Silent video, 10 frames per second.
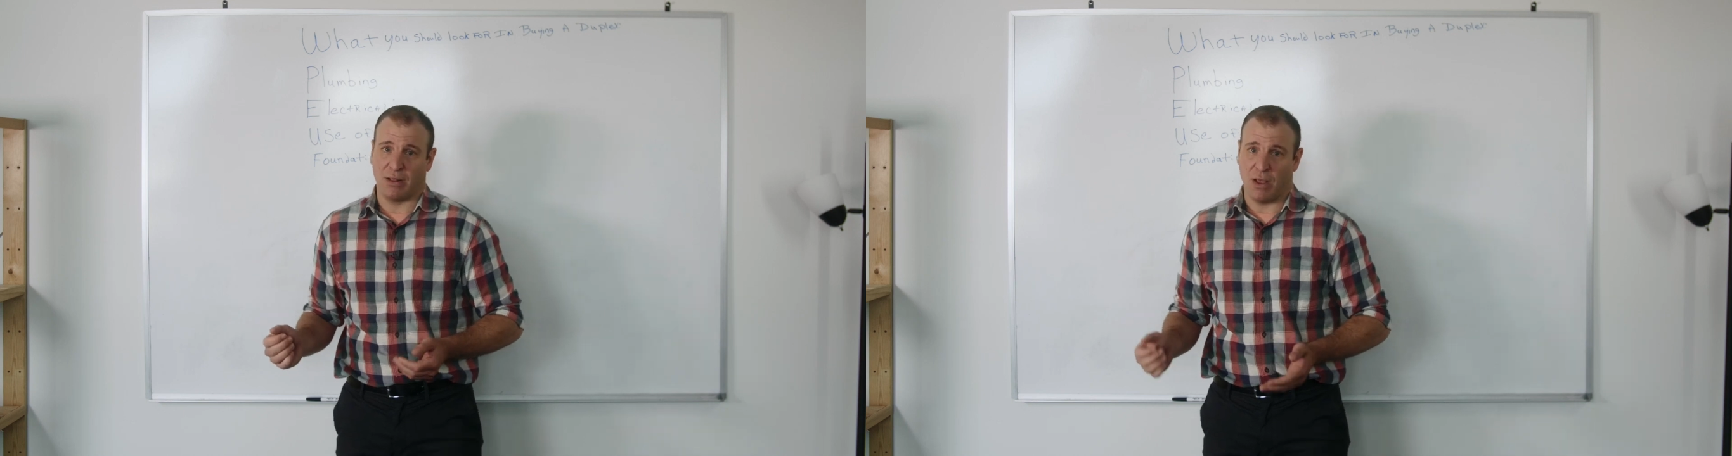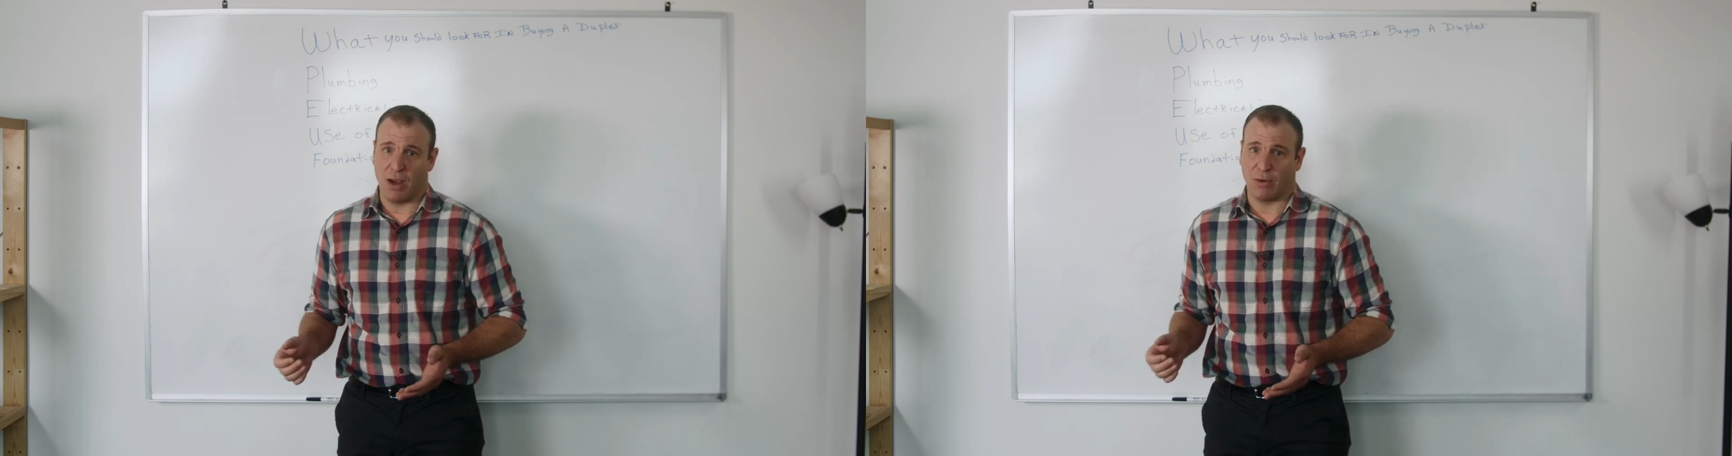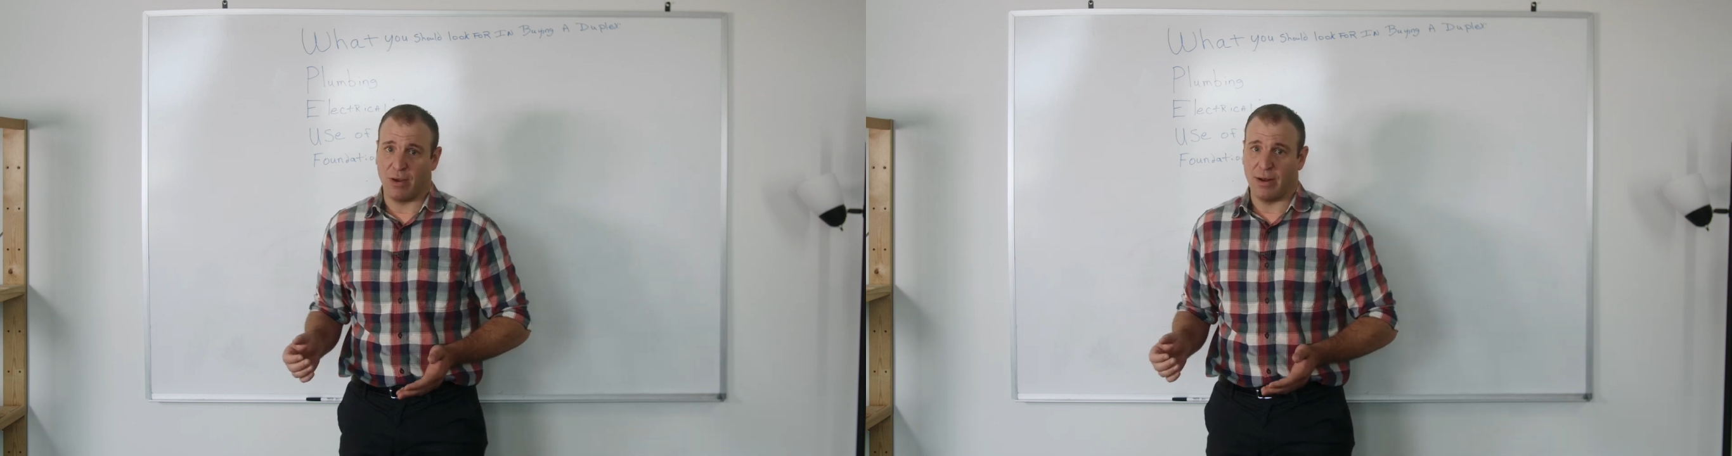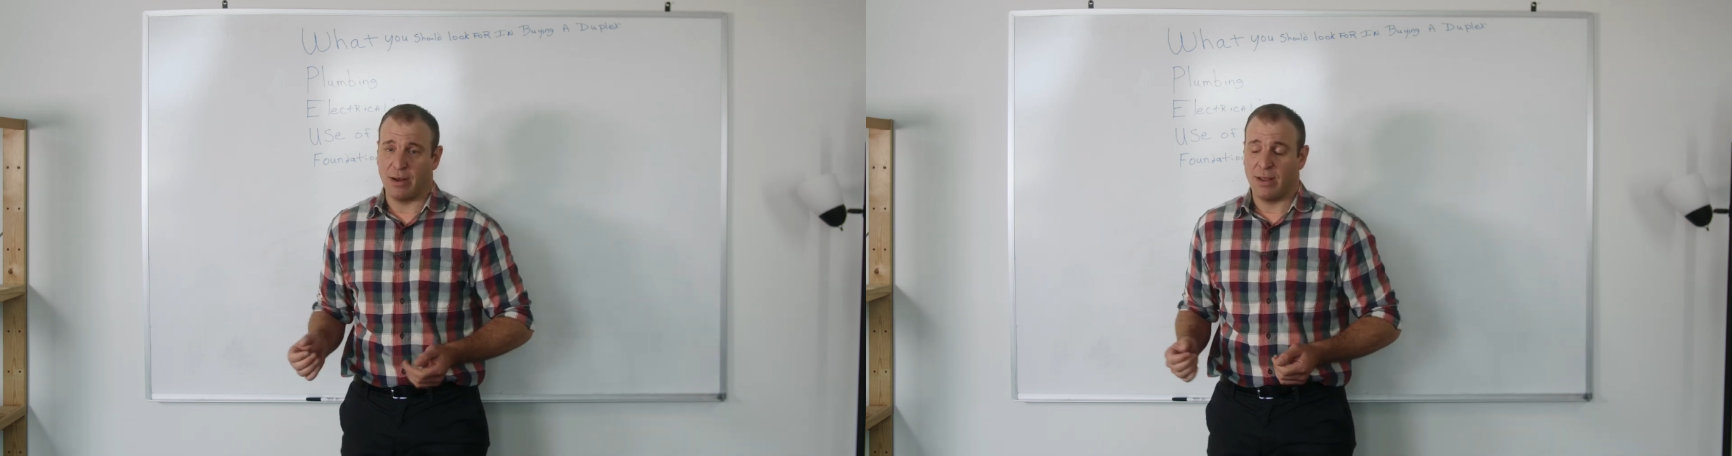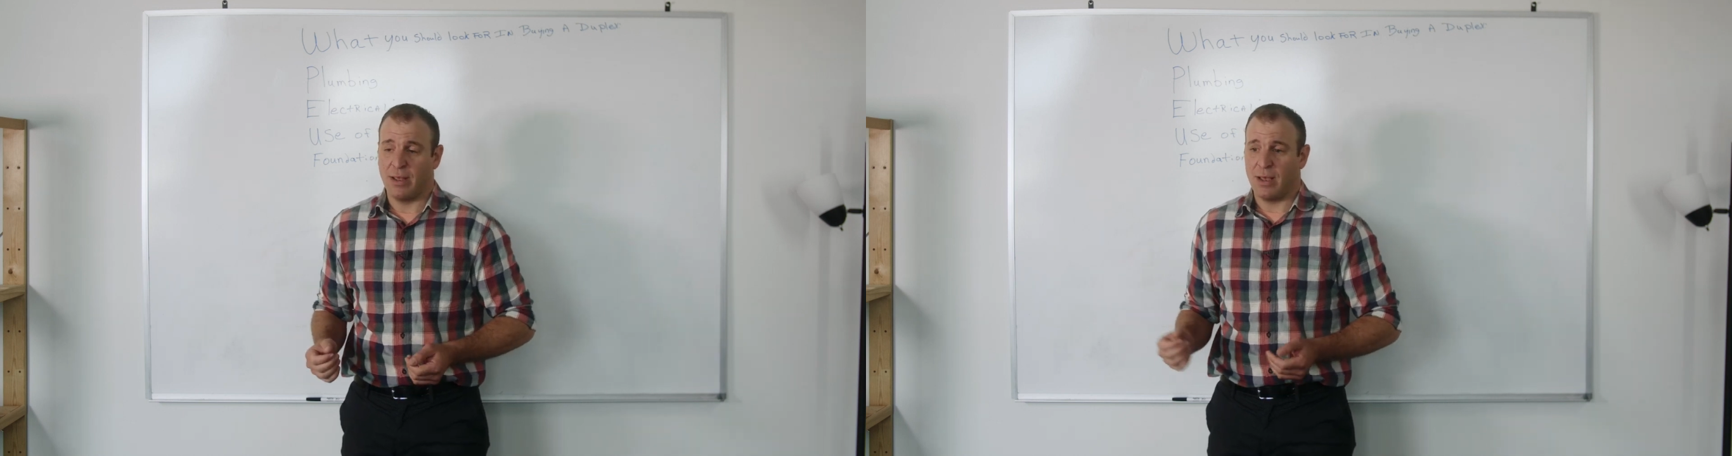the long
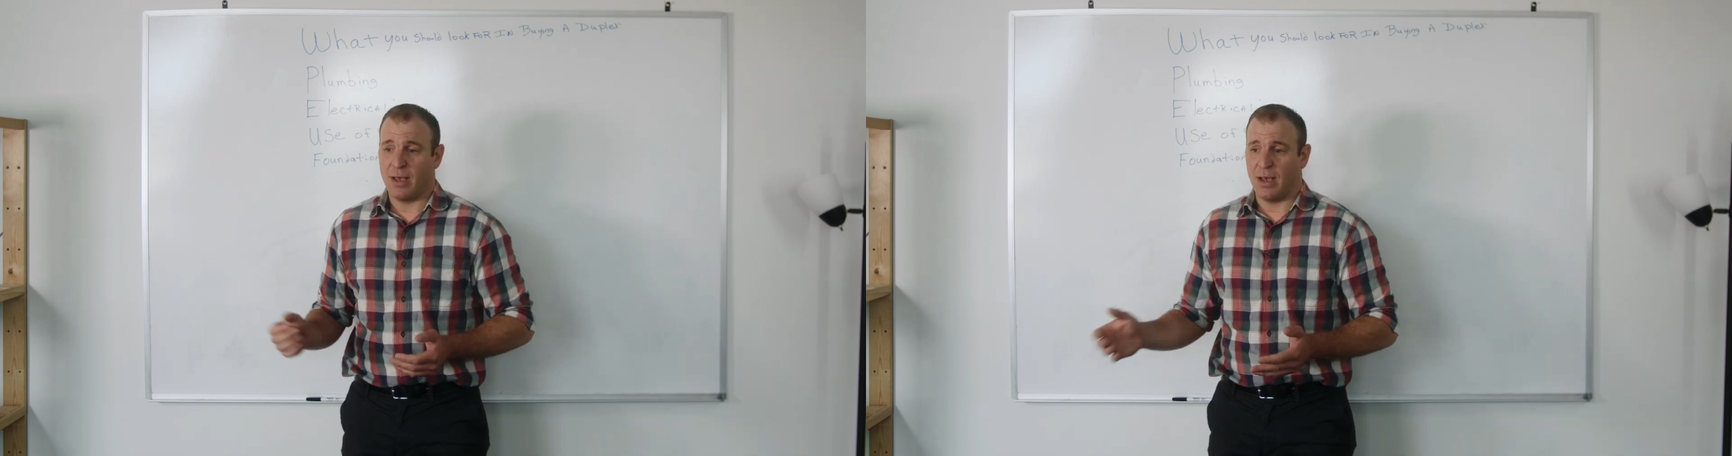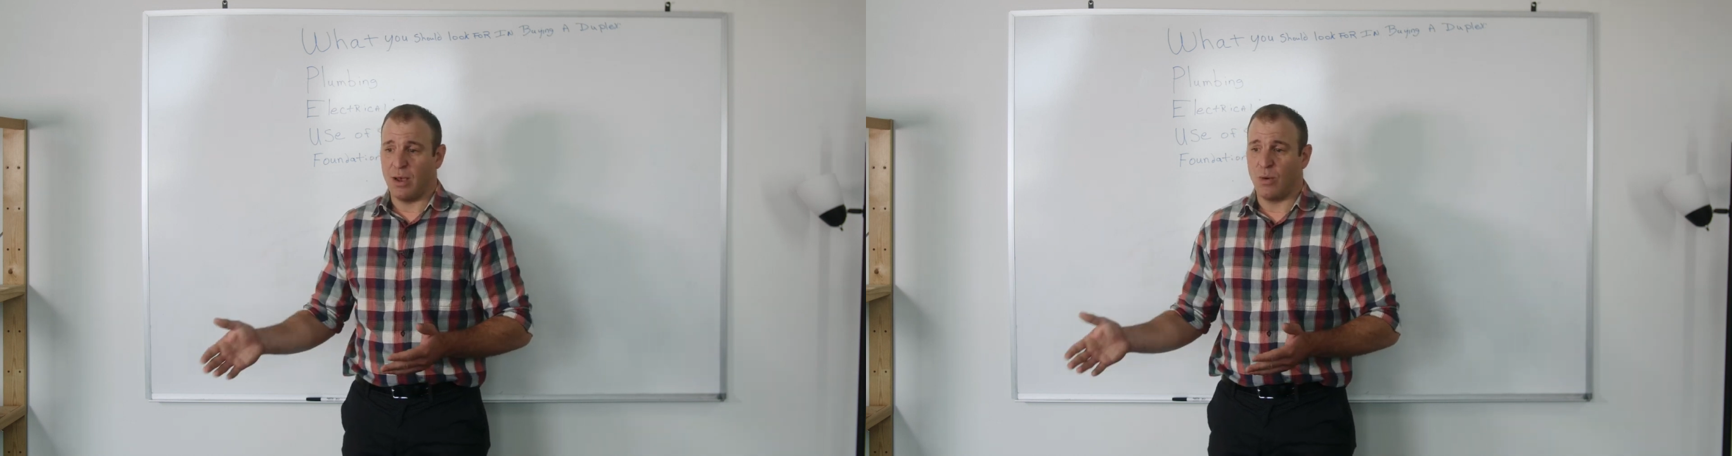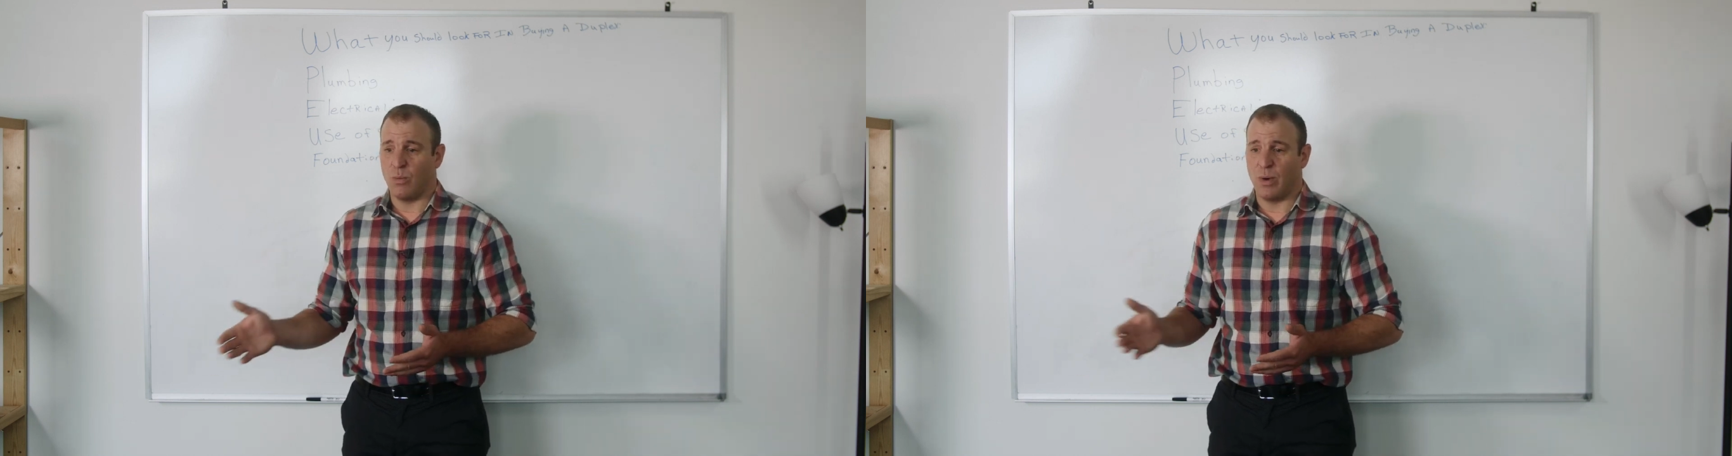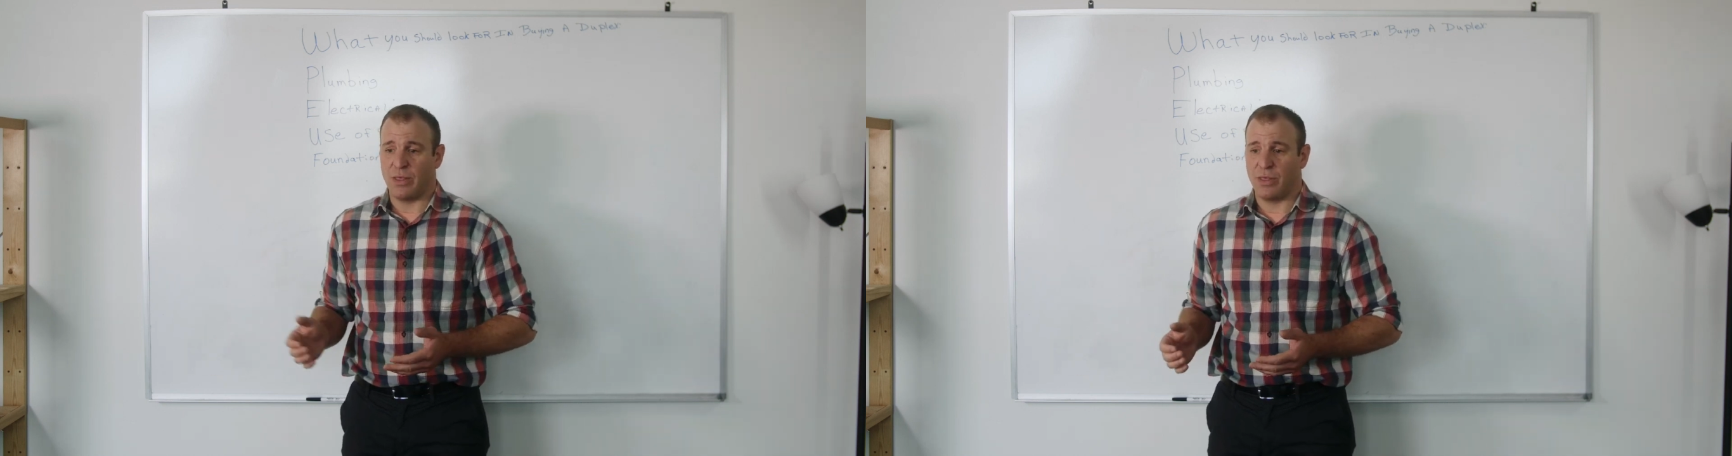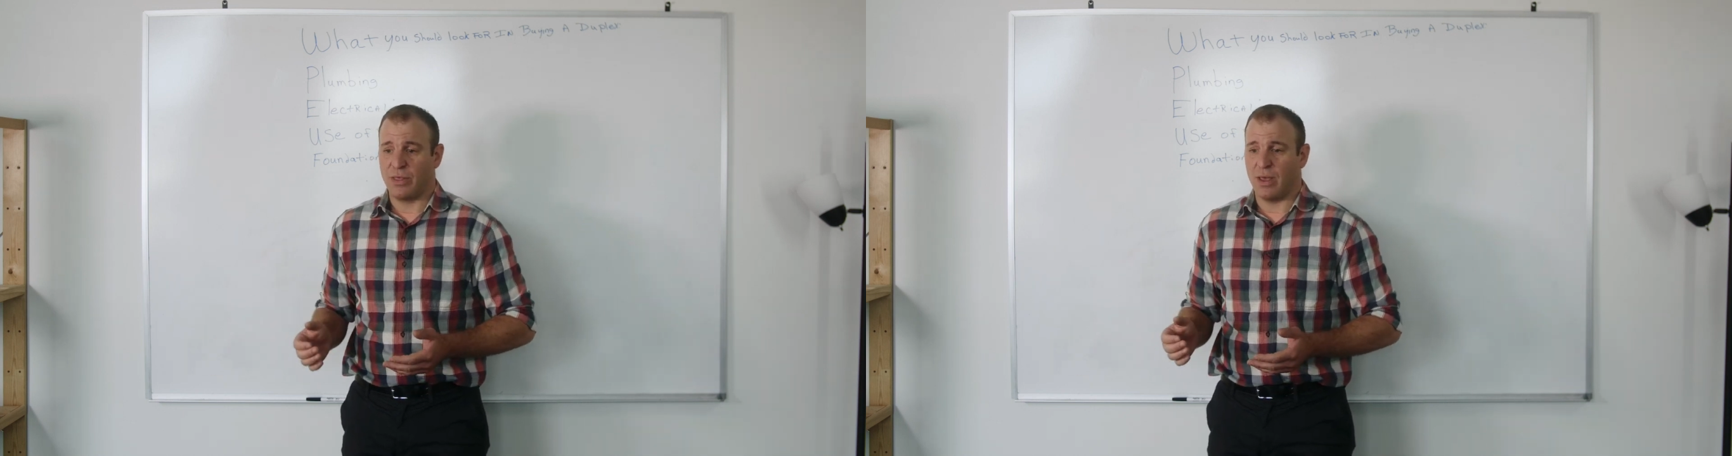run
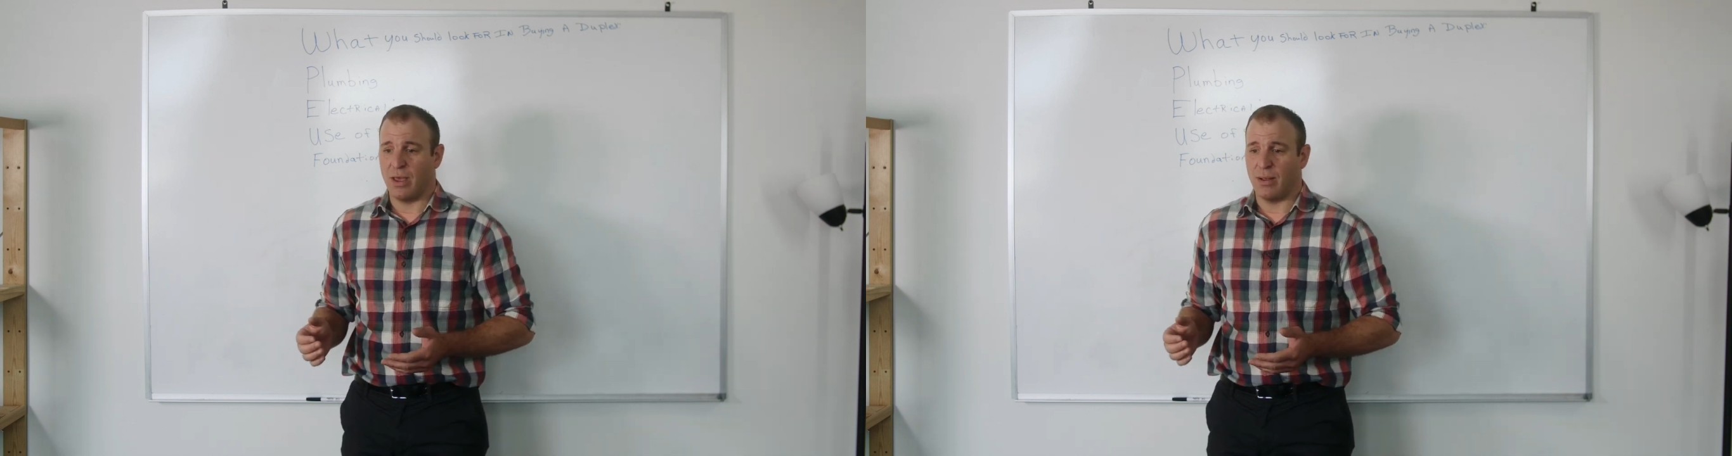with